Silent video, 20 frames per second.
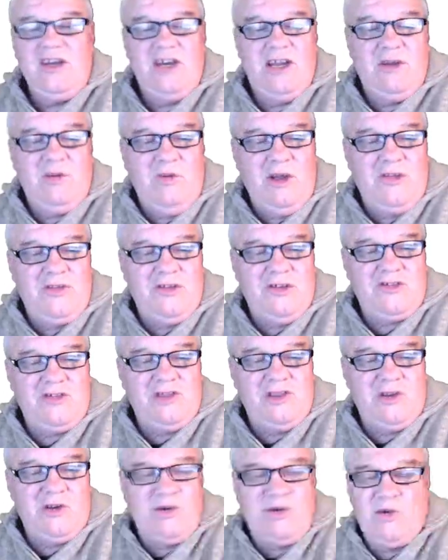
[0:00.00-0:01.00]
Now what
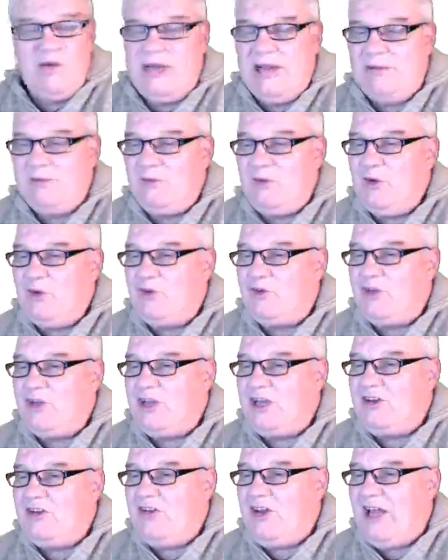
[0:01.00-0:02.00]
this little
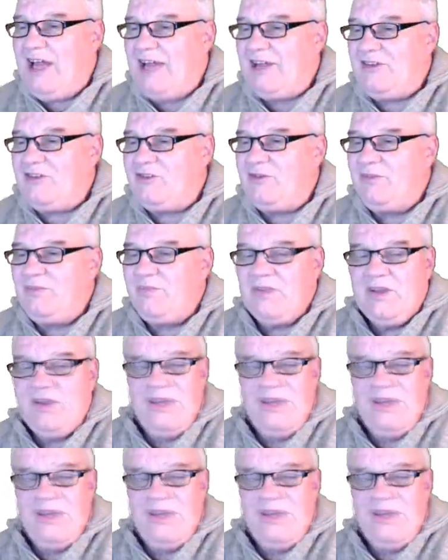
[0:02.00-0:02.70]
routine does